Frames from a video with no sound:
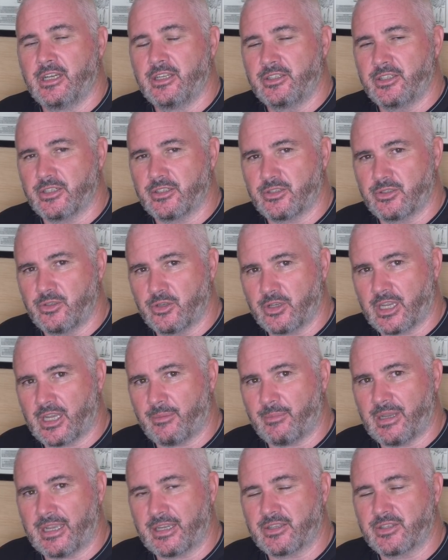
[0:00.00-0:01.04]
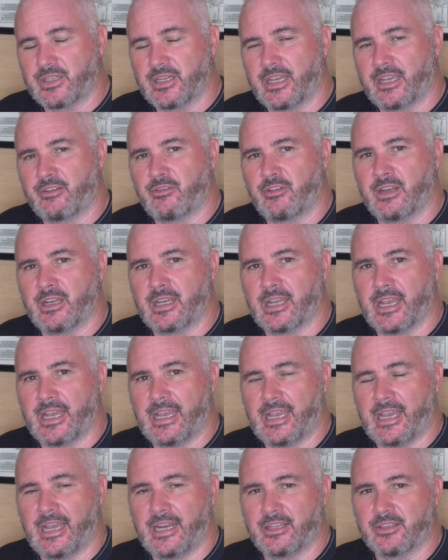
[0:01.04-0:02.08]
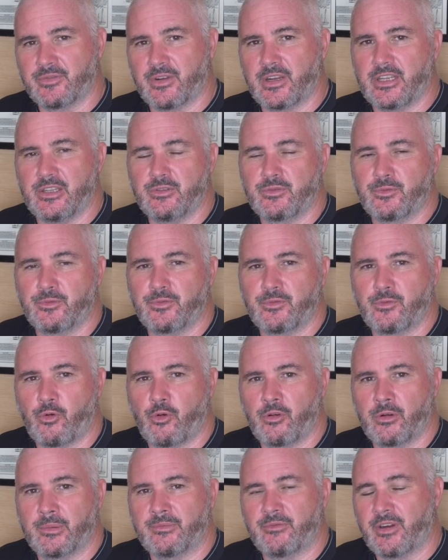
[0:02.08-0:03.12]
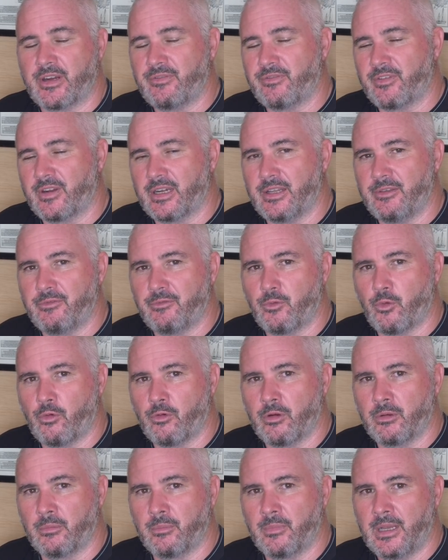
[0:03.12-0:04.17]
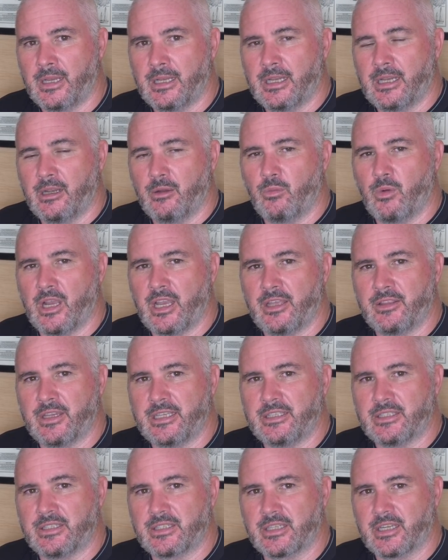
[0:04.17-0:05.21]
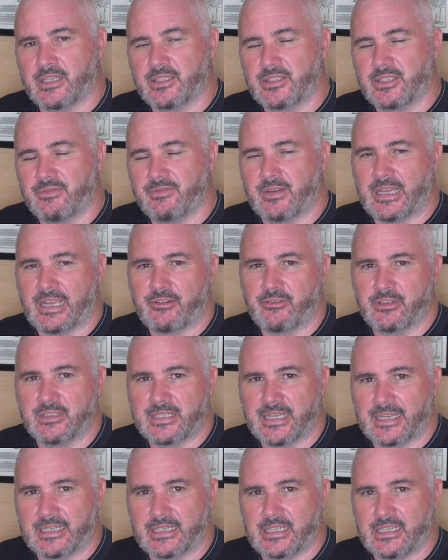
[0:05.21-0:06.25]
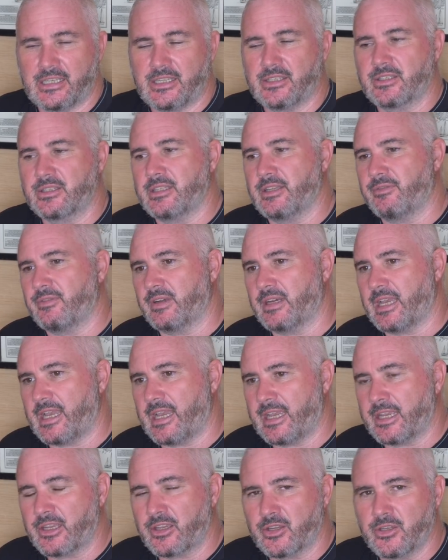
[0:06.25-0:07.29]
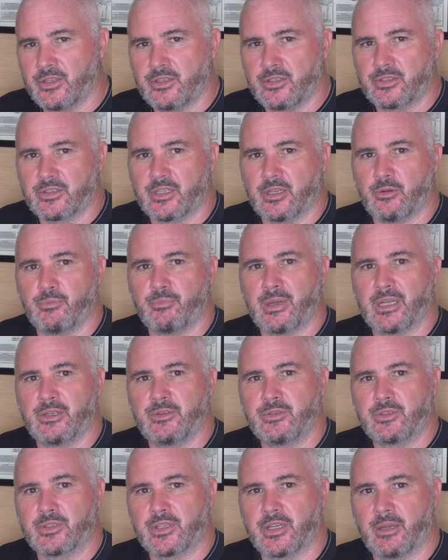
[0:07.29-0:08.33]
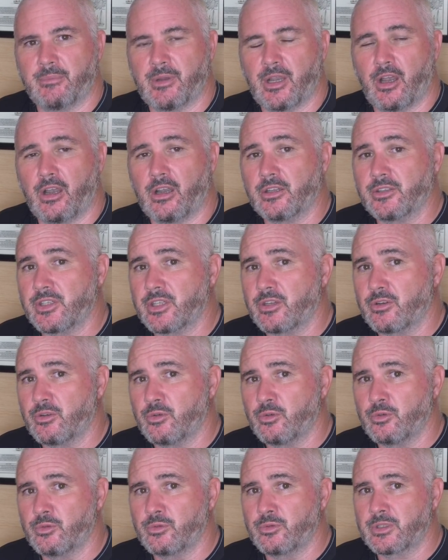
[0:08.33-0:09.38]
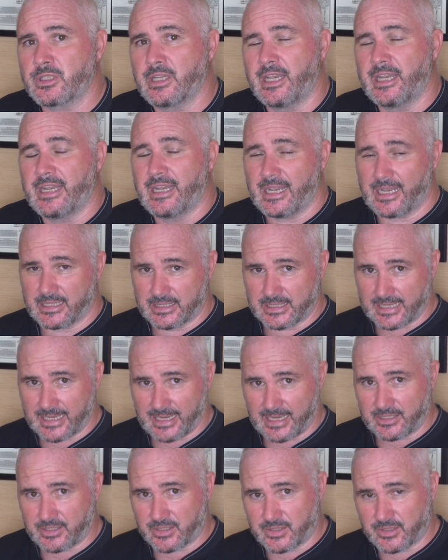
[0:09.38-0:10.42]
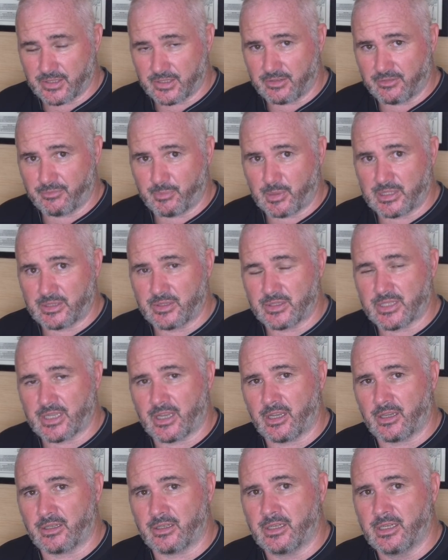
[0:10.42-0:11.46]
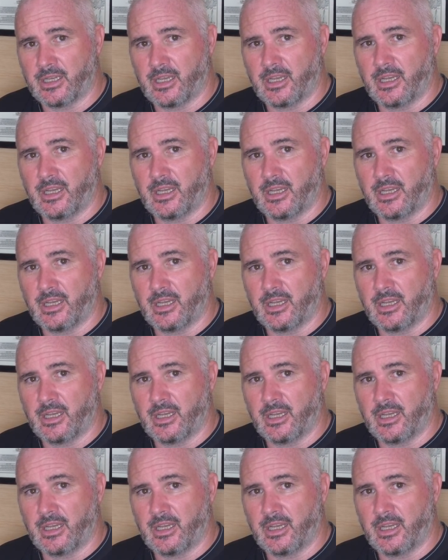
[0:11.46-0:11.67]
Just look up Anchors and Anchoring, and it's a very useful forum, a very friendly forum where they discuss different anchoring techniques, different anchors. They'll post up articles and tests that have been done.